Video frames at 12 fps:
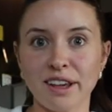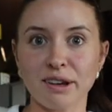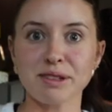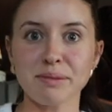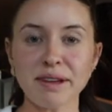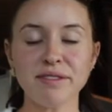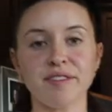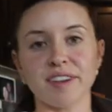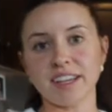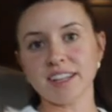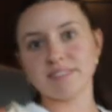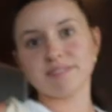here's my
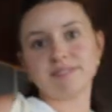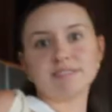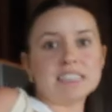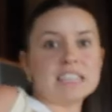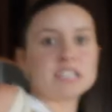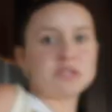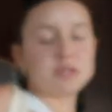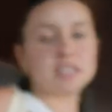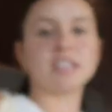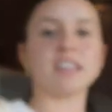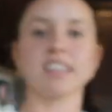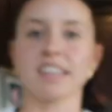fit.
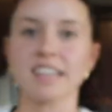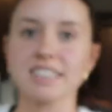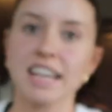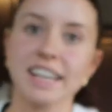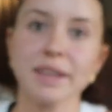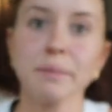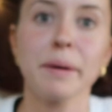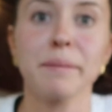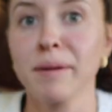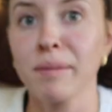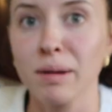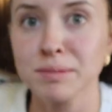Literally nothing exciting, but
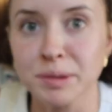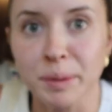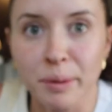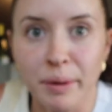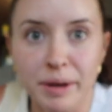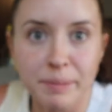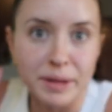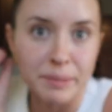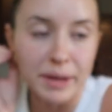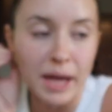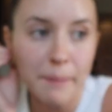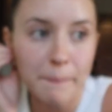my mom's on my way to
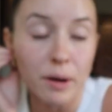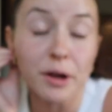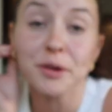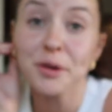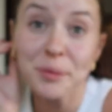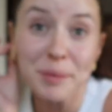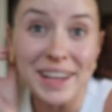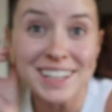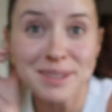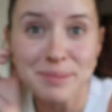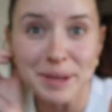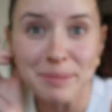pick me up. On her
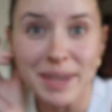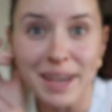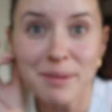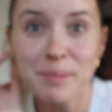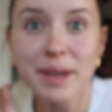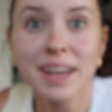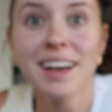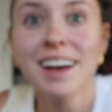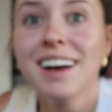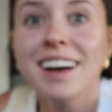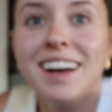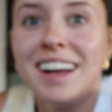way to pick me up.
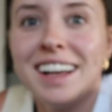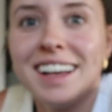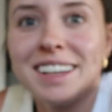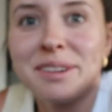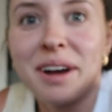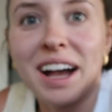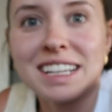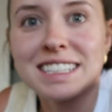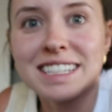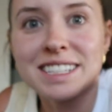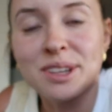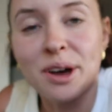You
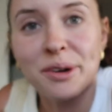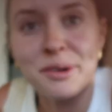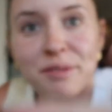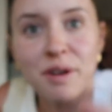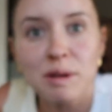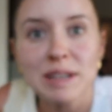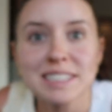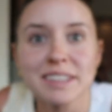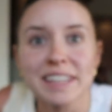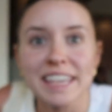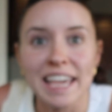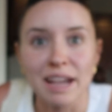guys, this autofocus
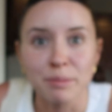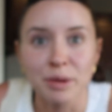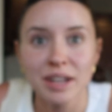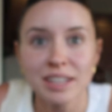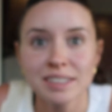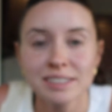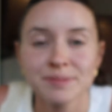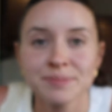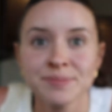on the camera.